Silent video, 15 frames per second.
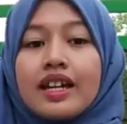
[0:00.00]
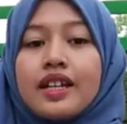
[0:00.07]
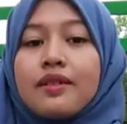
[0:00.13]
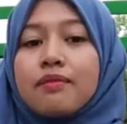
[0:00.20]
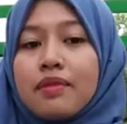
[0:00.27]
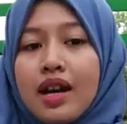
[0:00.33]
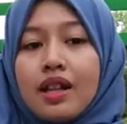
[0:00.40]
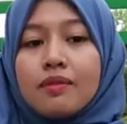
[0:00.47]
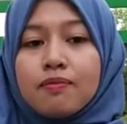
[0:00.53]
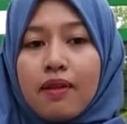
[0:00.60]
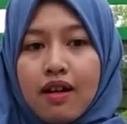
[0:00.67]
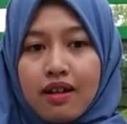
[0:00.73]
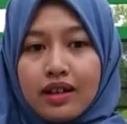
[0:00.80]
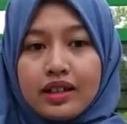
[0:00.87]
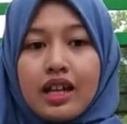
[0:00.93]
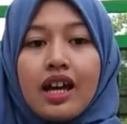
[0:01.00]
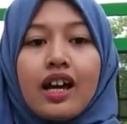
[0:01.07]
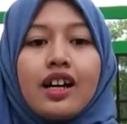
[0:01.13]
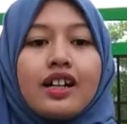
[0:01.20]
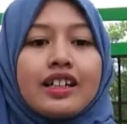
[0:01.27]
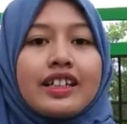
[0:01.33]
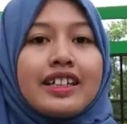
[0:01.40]
The male parts
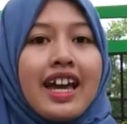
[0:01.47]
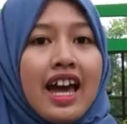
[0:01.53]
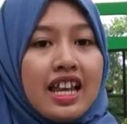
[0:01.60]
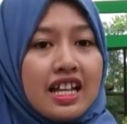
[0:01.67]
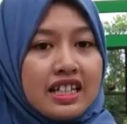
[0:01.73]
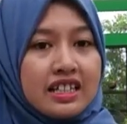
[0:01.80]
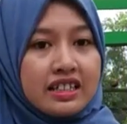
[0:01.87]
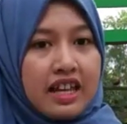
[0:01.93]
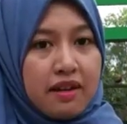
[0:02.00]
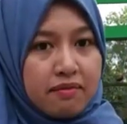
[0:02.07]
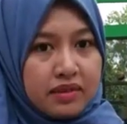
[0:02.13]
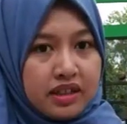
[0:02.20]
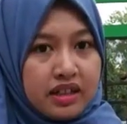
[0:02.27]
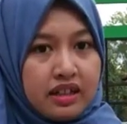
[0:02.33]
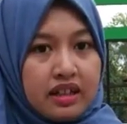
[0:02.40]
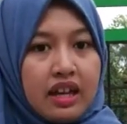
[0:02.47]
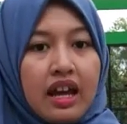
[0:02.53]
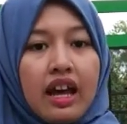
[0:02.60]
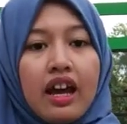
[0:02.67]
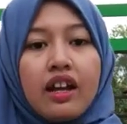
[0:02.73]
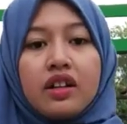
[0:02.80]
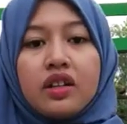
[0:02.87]
are called stamen
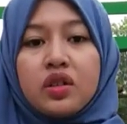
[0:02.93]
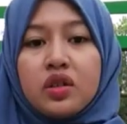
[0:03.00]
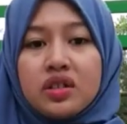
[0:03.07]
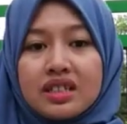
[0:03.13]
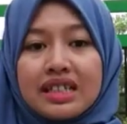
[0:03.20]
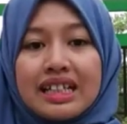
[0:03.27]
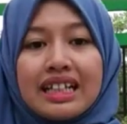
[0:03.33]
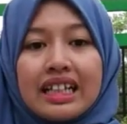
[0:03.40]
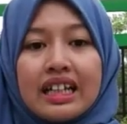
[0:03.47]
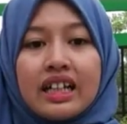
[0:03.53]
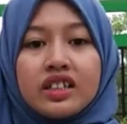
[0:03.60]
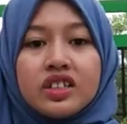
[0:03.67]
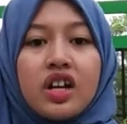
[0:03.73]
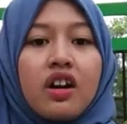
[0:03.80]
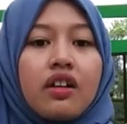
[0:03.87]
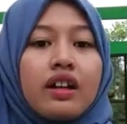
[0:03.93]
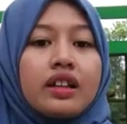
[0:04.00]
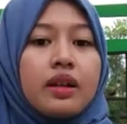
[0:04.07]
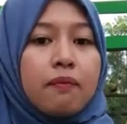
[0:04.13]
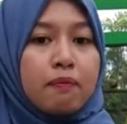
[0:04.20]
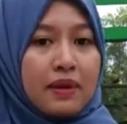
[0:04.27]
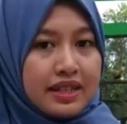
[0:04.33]
and usually
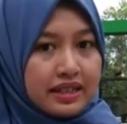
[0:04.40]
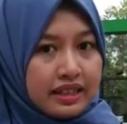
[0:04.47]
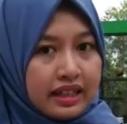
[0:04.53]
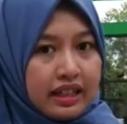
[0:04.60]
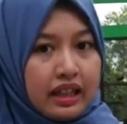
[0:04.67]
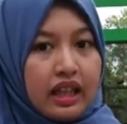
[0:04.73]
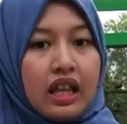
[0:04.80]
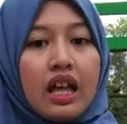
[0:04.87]
surround the pistil.